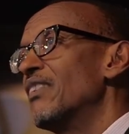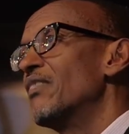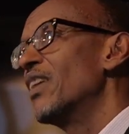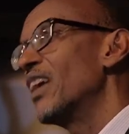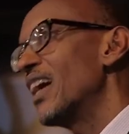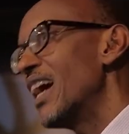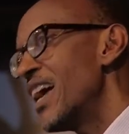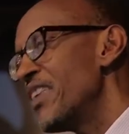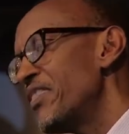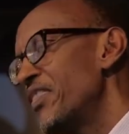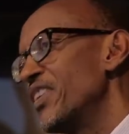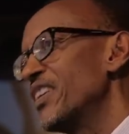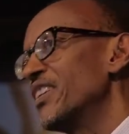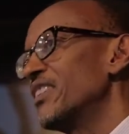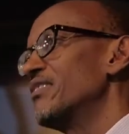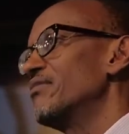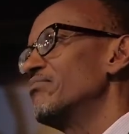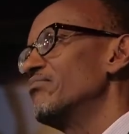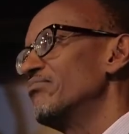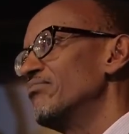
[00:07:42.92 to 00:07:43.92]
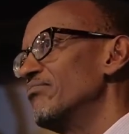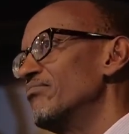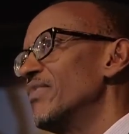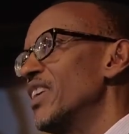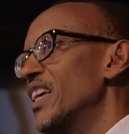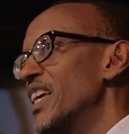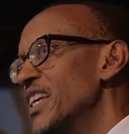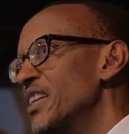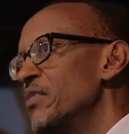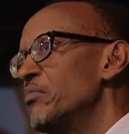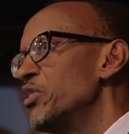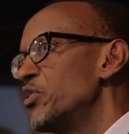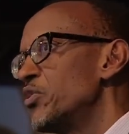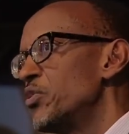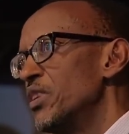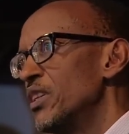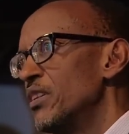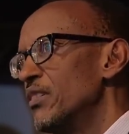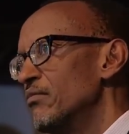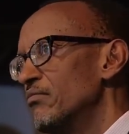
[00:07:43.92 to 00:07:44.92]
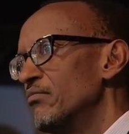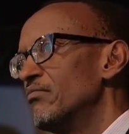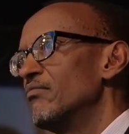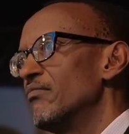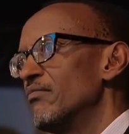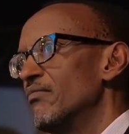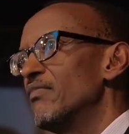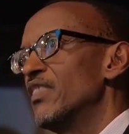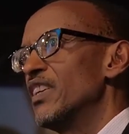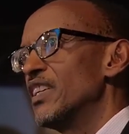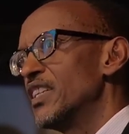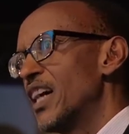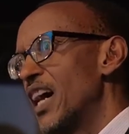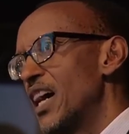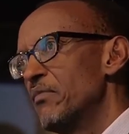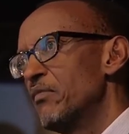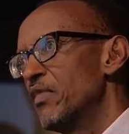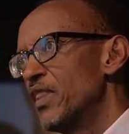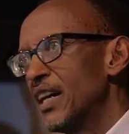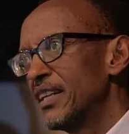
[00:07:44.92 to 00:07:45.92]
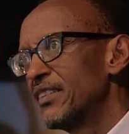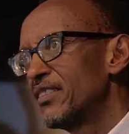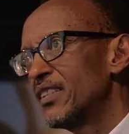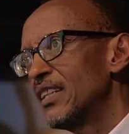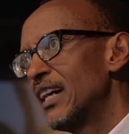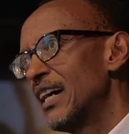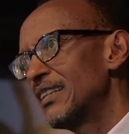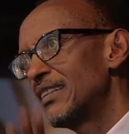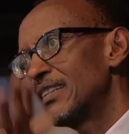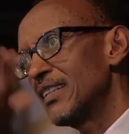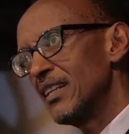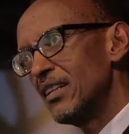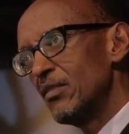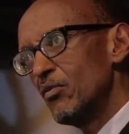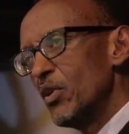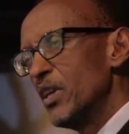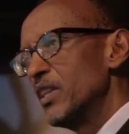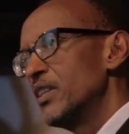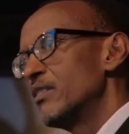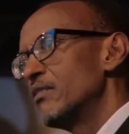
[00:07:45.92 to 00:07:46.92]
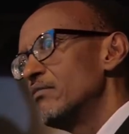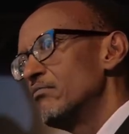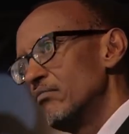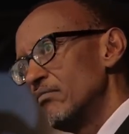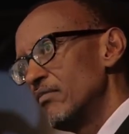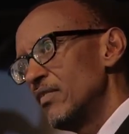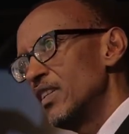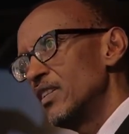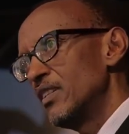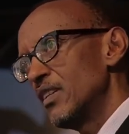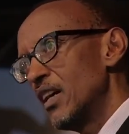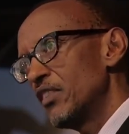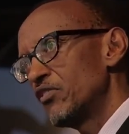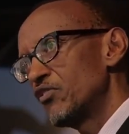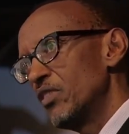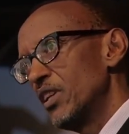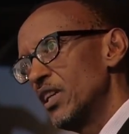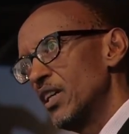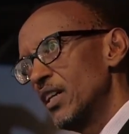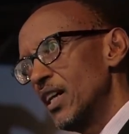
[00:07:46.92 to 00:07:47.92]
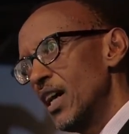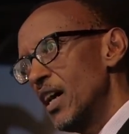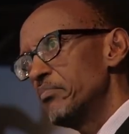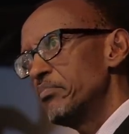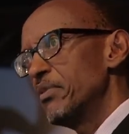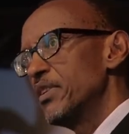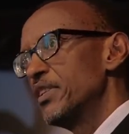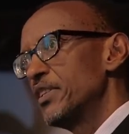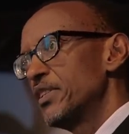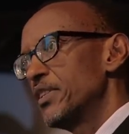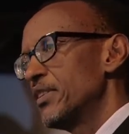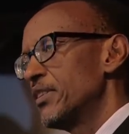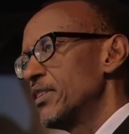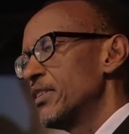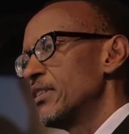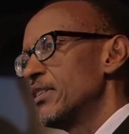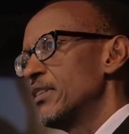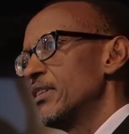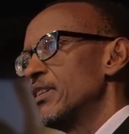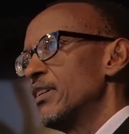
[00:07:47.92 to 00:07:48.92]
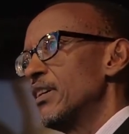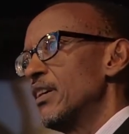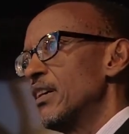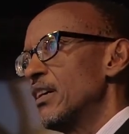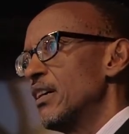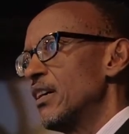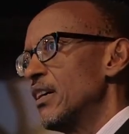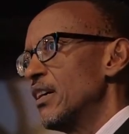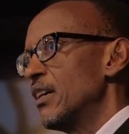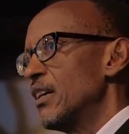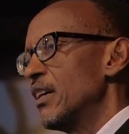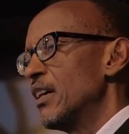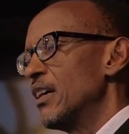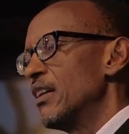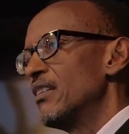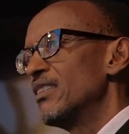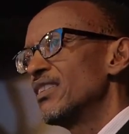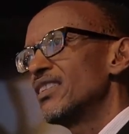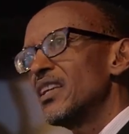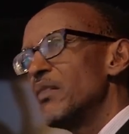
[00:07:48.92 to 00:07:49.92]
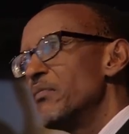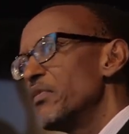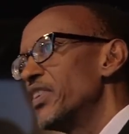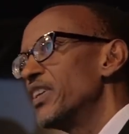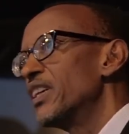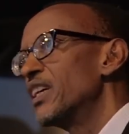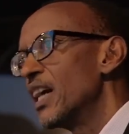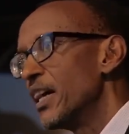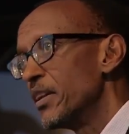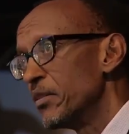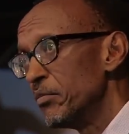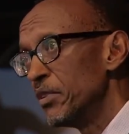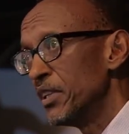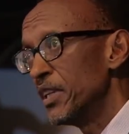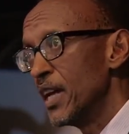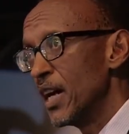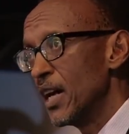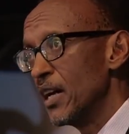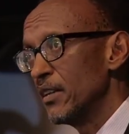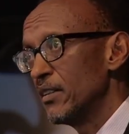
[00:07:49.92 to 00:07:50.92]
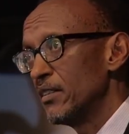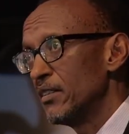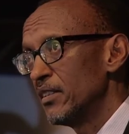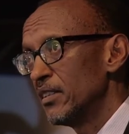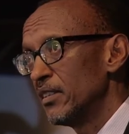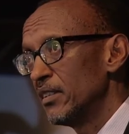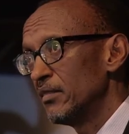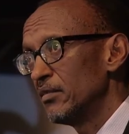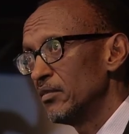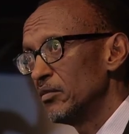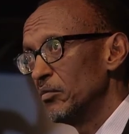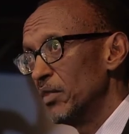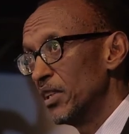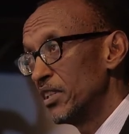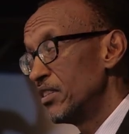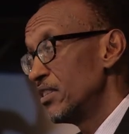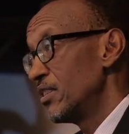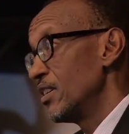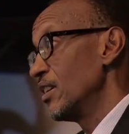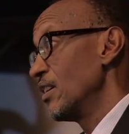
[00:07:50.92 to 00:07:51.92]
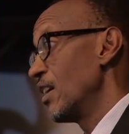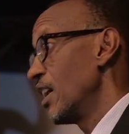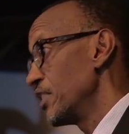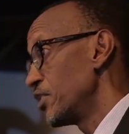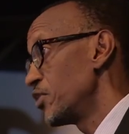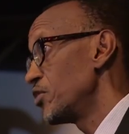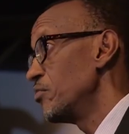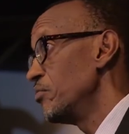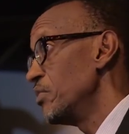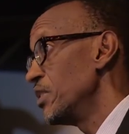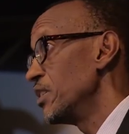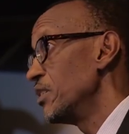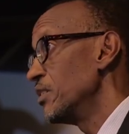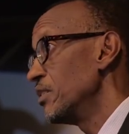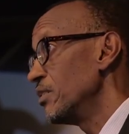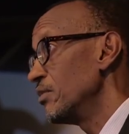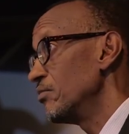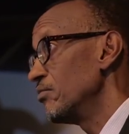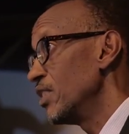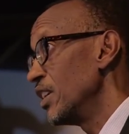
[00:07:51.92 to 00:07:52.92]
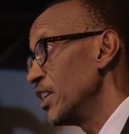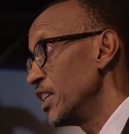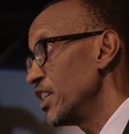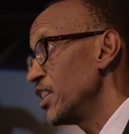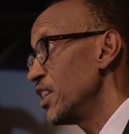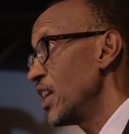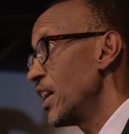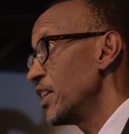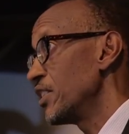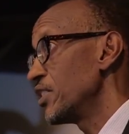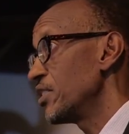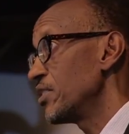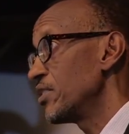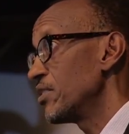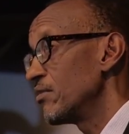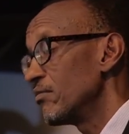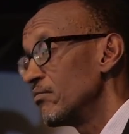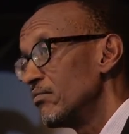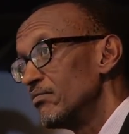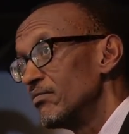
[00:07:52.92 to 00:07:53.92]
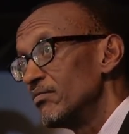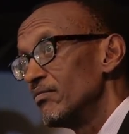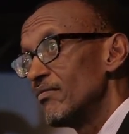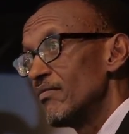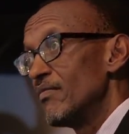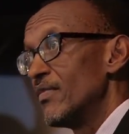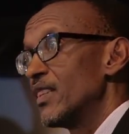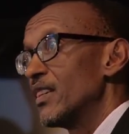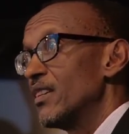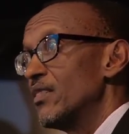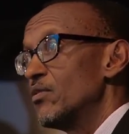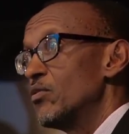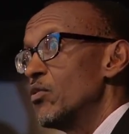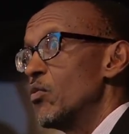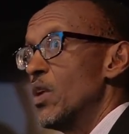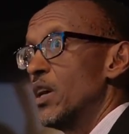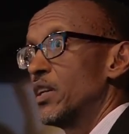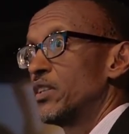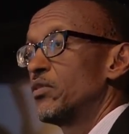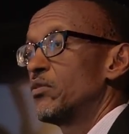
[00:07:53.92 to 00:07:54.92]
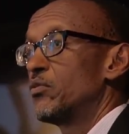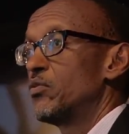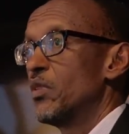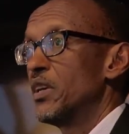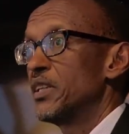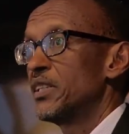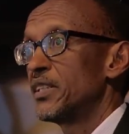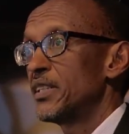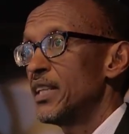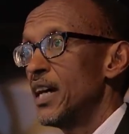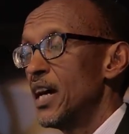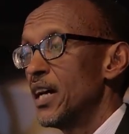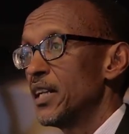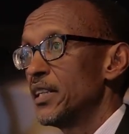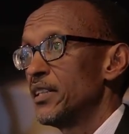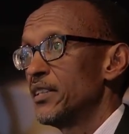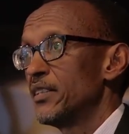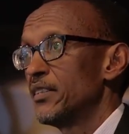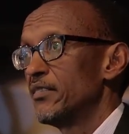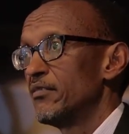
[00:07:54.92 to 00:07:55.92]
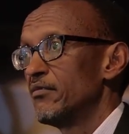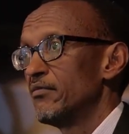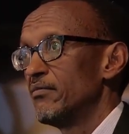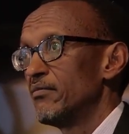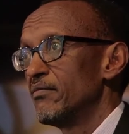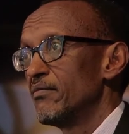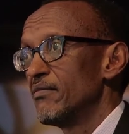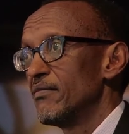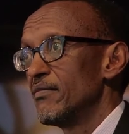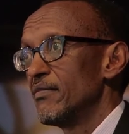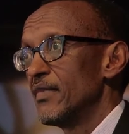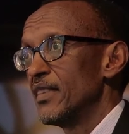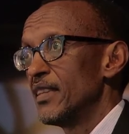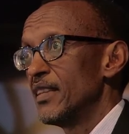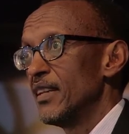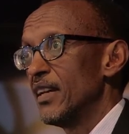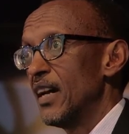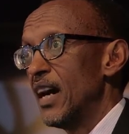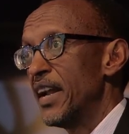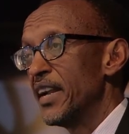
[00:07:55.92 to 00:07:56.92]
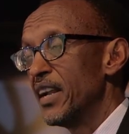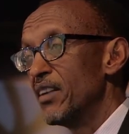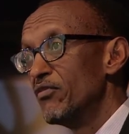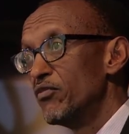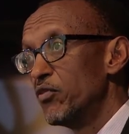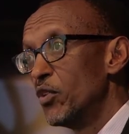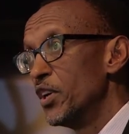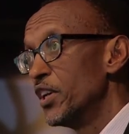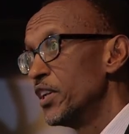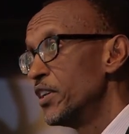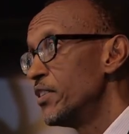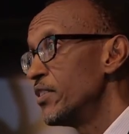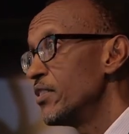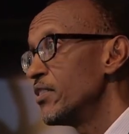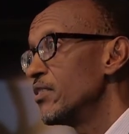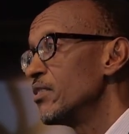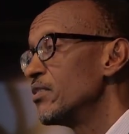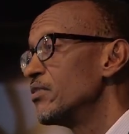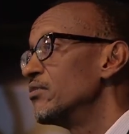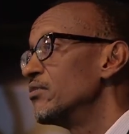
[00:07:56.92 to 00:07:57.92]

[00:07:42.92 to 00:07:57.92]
well, I think in between the time that starts and when it actually happens, something can be done, but it has to be leaders to work towards that and avoid